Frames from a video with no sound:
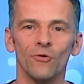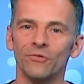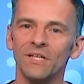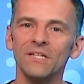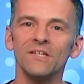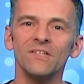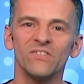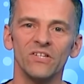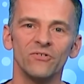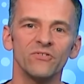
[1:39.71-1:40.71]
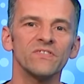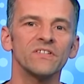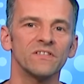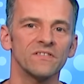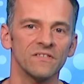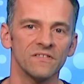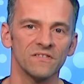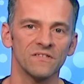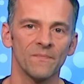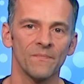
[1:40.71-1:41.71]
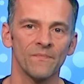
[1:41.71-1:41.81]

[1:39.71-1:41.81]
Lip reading: or needy senior citizens.